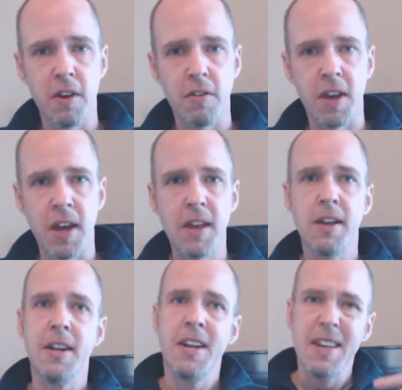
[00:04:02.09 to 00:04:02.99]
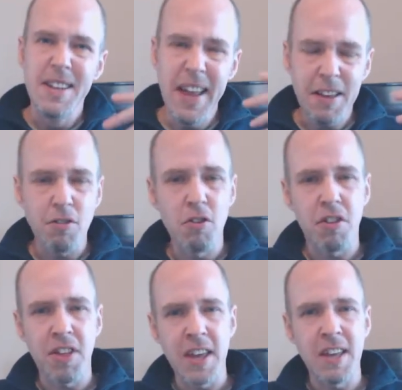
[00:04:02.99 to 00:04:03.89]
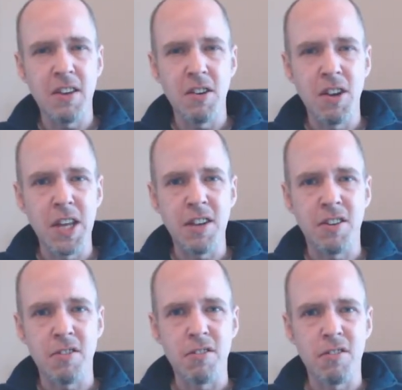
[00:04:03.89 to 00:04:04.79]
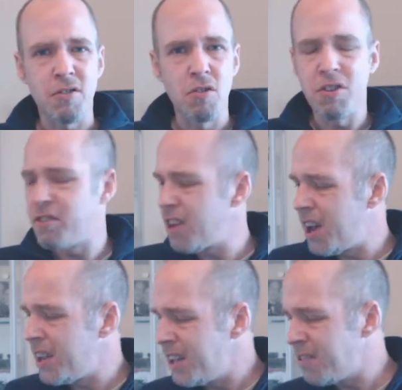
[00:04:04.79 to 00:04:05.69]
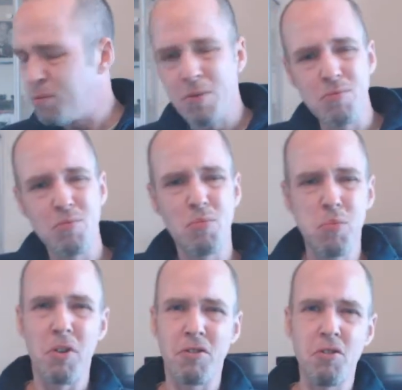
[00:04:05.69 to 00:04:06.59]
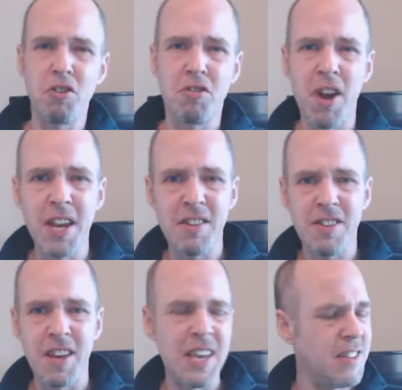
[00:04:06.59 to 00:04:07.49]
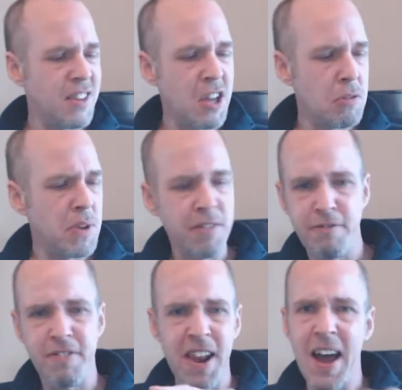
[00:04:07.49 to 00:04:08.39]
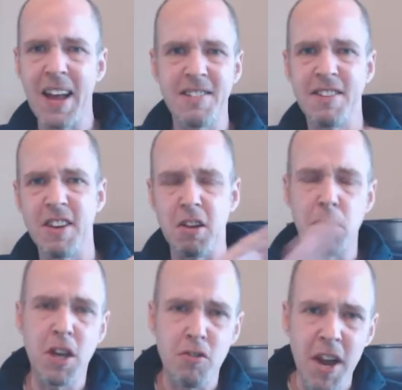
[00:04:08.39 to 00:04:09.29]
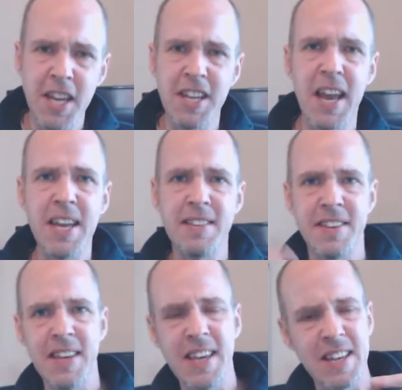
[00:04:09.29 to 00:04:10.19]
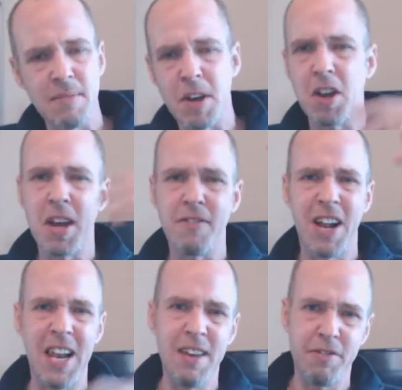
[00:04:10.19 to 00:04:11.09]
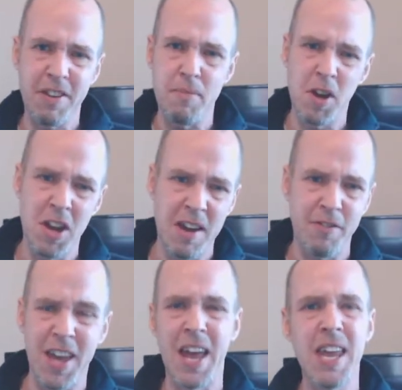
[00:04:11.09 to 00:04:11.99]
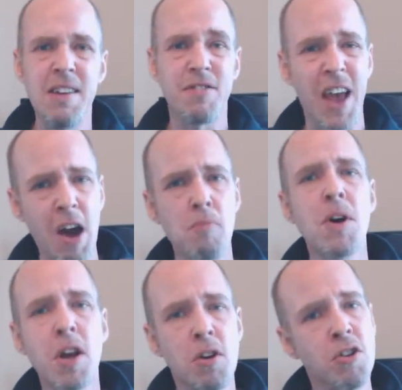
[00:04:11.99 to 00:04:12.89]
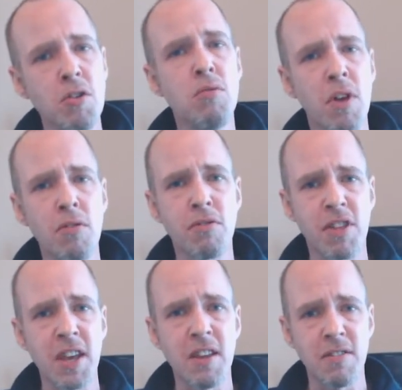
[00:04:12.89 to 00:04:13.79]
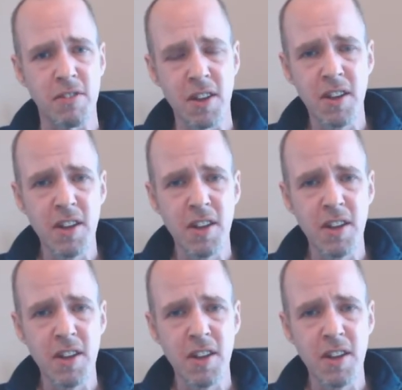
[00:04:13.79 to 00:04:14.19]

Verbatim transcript: Okay. Next sort of thing you need to sort of decide is well, what sort of terrain is it? Is it going to be flat? Is it going to be gradiated? Am I going to have cliffs? Am I going to have caves? How am I going to do those things?